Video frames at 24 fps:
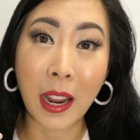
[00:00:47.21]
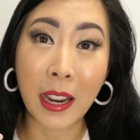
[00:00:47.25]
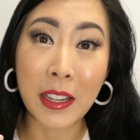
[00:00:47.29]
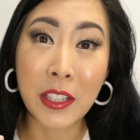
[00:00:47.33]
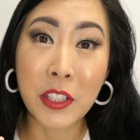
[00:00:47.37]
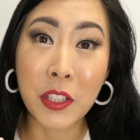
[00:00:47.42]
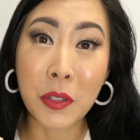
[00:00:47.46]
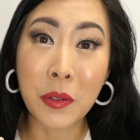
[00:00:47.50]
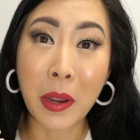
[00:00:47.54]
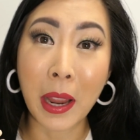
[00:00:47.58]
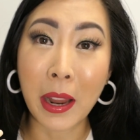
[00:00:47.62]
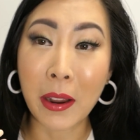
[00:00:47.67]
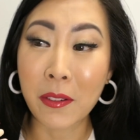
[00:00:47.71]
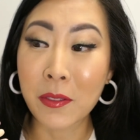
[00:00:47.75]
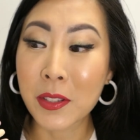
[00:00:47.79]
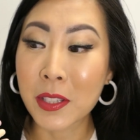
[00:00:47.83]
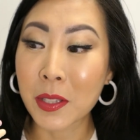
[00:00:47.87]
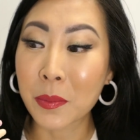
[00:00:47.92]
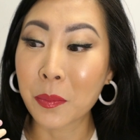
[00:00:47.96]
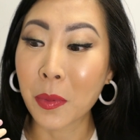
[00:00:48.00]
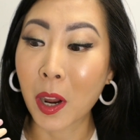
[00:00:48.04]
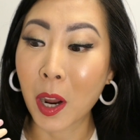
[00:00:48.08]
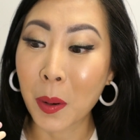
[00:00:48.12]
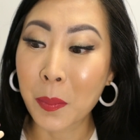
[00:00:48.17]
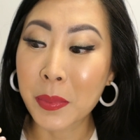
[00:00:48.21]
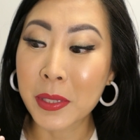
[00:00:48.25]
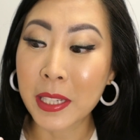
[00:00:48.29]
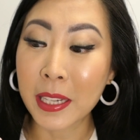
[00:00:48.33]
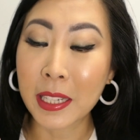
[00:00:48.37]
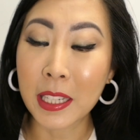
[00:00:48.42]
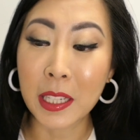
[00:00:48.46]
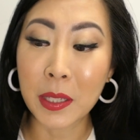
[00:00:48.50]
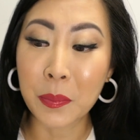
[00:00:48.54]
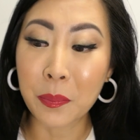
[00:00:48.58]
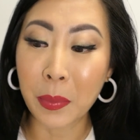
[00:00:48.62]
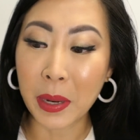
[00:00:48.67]
I do have some
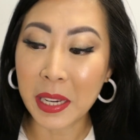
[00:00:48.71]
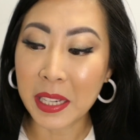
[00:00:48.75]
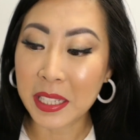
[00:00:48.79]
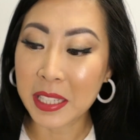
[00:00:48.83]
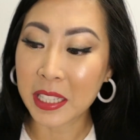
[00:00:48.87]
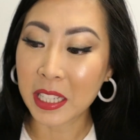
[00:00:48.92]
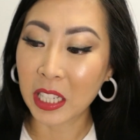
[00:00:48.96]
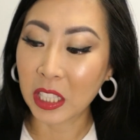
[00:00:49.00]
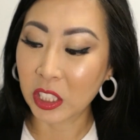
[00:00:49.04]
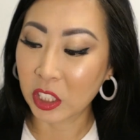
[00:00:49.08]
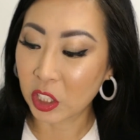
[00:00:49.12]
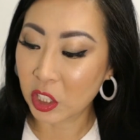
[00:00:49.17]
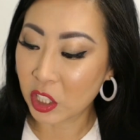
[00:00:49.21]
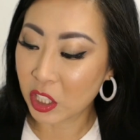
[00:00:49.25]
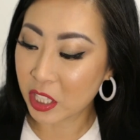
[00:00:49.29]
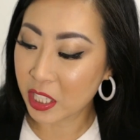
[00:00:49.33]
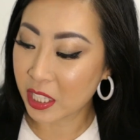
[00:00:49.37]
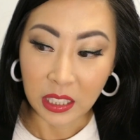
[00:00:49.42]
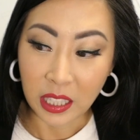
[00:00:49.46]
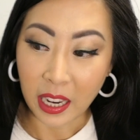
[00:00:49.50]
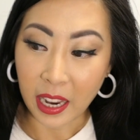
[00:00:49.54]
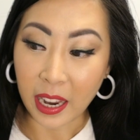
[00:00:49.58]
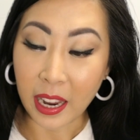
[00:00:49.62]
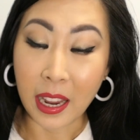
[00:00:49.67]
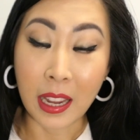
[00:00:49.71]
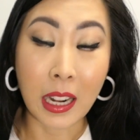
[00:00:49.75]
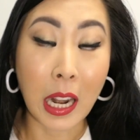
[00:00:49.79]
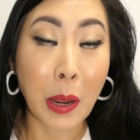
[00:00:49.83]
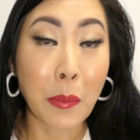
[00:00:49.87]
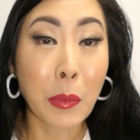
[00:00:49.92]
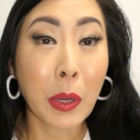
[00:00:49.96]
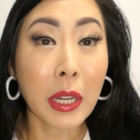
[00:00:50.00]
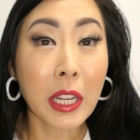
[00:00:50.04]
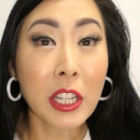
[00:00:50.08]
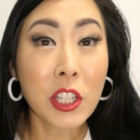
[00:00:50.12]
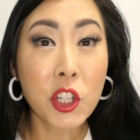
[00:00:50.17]
updated base colors and I'm
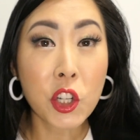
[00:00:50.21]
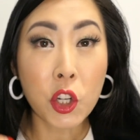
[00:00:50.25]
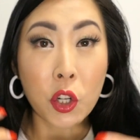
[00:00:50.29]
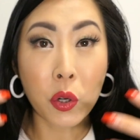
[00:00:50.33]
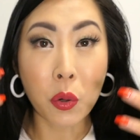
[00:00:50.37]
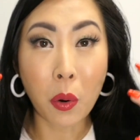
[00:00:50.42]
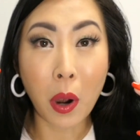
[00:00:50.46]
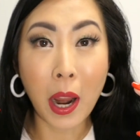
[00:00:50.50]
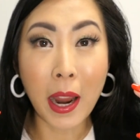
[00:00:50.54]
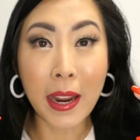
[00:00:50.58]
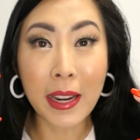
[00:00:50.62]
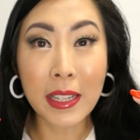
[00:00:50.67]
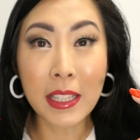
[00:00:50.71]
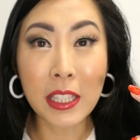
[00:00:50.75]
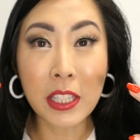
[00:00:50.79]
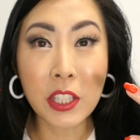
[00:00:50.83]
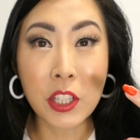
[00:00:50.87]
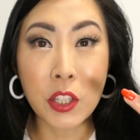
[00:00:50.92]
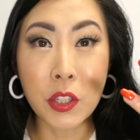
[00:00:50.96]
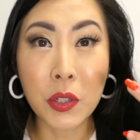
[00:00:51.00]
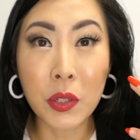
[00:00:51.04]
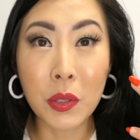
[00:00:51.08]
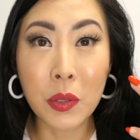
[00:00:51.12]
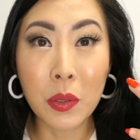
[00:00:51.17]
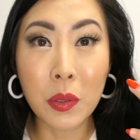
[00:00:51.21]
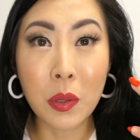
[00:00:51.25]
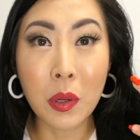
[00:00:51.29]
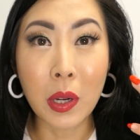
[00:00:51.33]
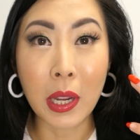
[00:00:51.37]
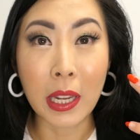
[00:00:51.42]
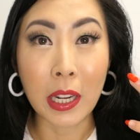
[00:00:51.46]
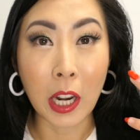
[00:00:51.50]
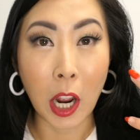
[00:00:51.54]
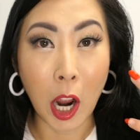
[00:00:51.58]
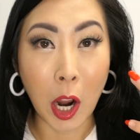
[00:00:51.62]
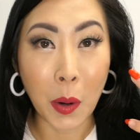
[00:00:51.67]
gonna try to do
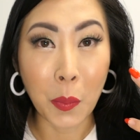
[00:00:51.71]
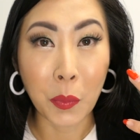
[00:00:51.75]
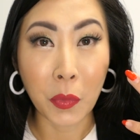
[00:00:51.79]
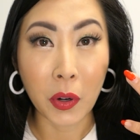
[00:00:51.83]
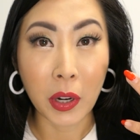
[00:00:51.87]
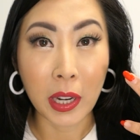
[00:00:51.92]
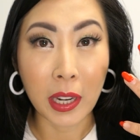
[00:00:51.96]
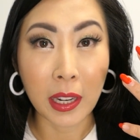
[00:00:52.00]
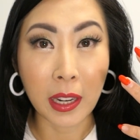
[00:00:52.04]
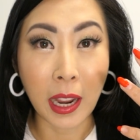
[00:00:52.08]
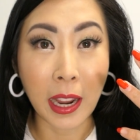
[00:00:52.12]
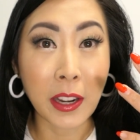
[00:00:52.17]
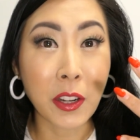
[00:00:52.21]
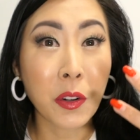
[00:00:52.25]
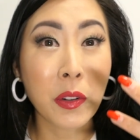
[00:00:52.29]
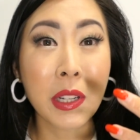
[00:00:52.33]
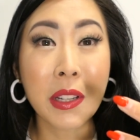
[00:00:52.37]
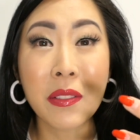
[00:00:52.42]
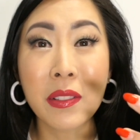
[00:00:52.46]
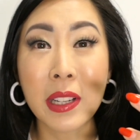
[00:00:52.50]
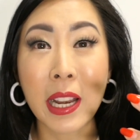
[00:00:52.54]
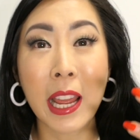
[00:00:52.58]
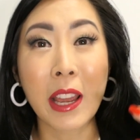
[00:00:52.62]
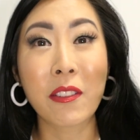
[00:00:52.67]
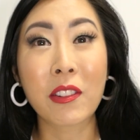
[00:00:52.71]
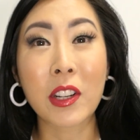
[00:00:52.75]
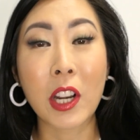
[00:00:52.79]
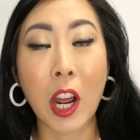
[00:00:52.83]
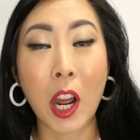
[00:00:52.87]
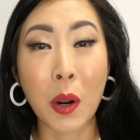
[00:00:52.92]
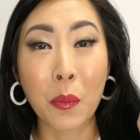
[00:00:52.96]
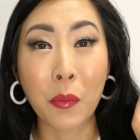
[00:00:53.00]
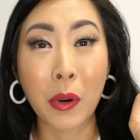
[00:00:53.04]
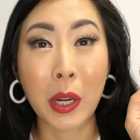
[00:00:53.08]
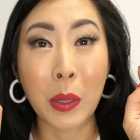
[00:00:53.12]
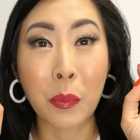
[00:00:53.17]
an ombre. I don't even have an
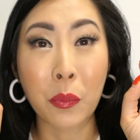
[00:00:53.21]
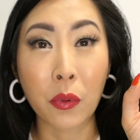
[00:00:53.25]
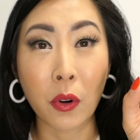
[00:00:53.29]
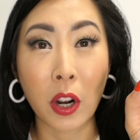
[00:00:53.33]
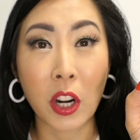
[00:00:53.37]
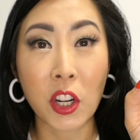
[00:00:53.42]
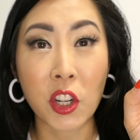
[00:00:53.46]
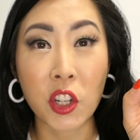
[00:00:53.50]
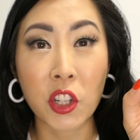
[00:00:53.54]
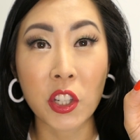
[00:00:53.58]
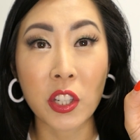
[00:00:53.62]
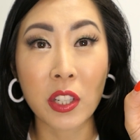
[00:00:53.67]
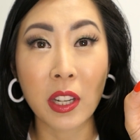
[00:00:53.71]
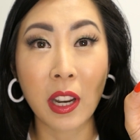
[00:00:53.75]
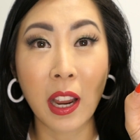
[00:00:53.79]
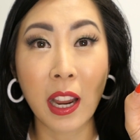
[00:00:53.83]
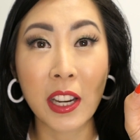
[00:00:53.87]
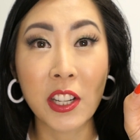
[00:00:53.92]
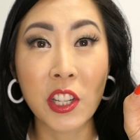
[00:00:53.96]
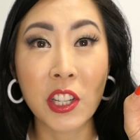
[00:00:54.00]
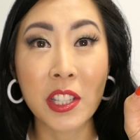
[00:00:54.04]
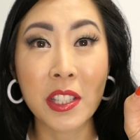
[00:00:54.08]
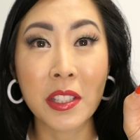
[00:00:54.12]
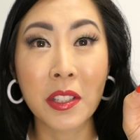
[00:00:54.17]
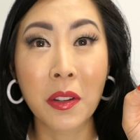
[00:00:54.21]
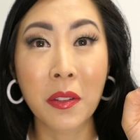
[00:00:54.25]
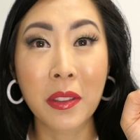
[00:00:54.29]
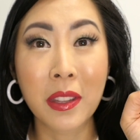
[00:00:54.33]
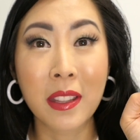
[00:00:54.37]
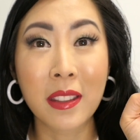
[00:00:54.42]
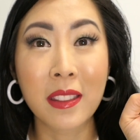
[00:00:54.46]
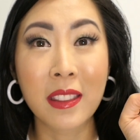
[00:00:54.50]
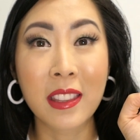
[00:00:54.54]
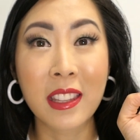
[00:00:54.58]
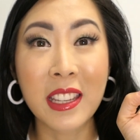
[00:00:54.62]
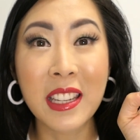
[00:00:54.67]
ombre brush. I just know
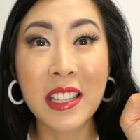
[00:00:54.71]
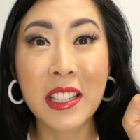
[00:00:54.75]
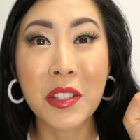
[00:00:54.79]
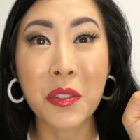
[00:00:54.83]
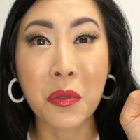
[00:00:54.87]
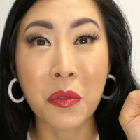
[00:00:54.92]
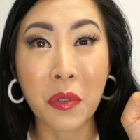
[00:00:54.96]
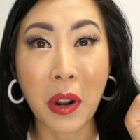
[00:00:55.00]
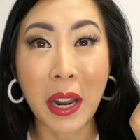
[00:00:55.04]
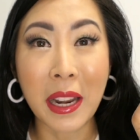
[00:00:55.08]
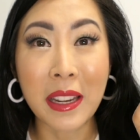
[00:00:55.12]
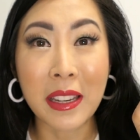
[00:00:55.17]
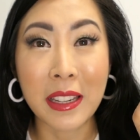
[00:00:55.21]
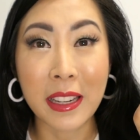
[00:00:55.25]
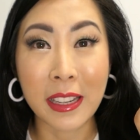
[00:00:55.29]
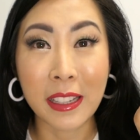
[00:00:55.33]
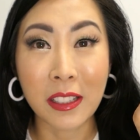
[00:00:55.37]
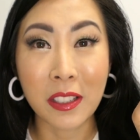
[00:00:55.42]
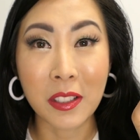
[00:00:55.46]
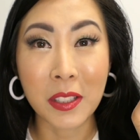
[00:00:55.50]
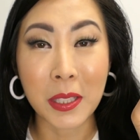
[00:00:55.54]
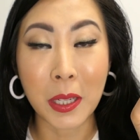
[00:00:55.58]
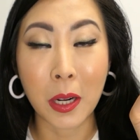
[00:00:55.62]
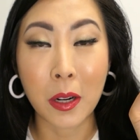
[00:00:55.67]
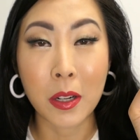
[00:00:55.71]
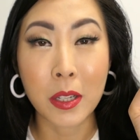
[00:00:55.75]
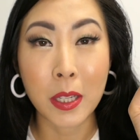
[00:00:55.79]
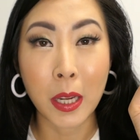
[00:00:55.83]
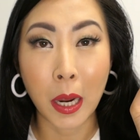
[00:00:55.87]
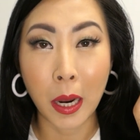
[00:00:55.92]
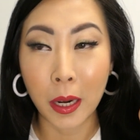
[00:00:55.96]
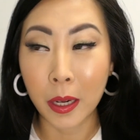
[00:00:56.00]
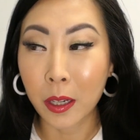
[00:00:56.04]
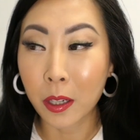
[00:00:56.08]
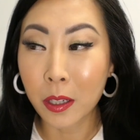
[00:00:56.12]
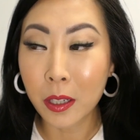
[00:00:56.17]
that these red nails are
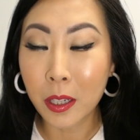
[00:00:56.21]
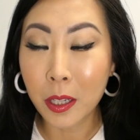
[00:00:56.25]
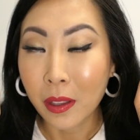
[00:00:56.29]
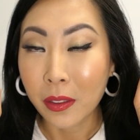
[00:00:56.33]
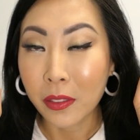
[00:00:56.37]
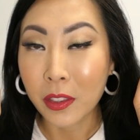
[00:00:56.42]
tired.